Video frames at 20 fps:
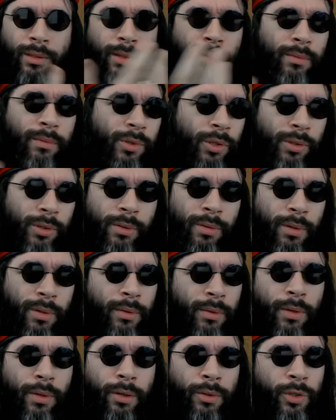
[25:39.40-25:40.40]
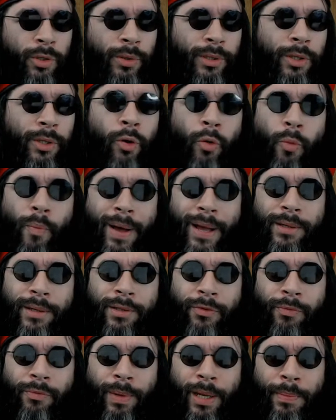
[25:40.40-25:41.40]
Just a critical mass
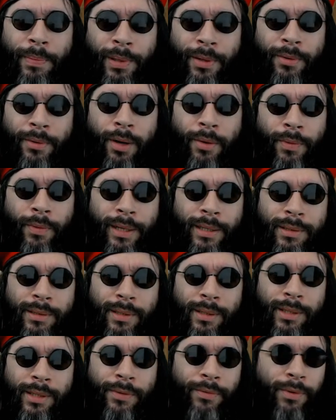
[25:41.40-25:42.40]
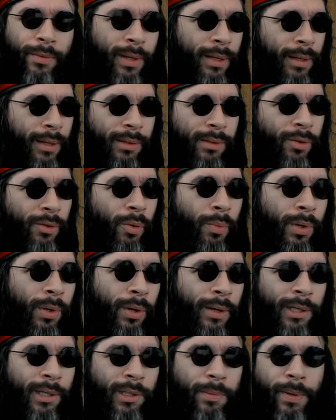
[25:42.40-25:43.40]
of people are racist everywhere? That's not what I
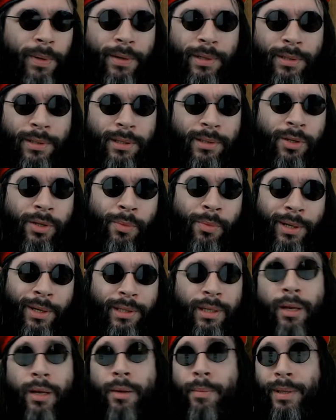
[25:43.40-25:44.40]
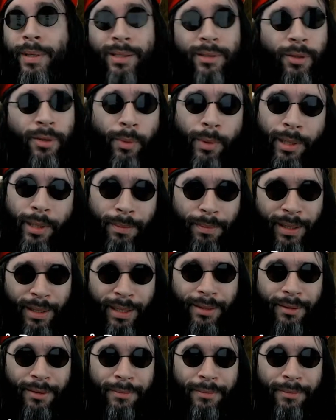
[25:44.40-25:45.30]
experienced. That's not what they mean.